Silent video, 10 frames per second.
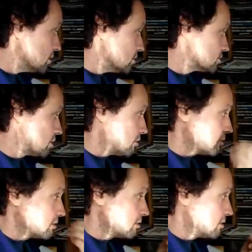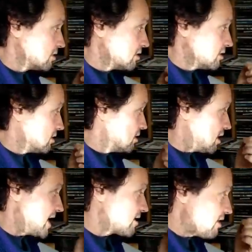So
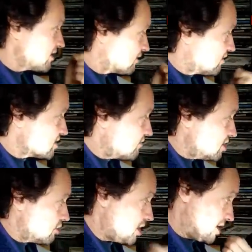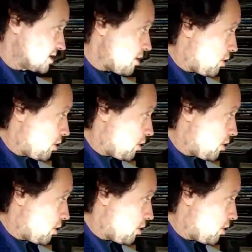I created this video and I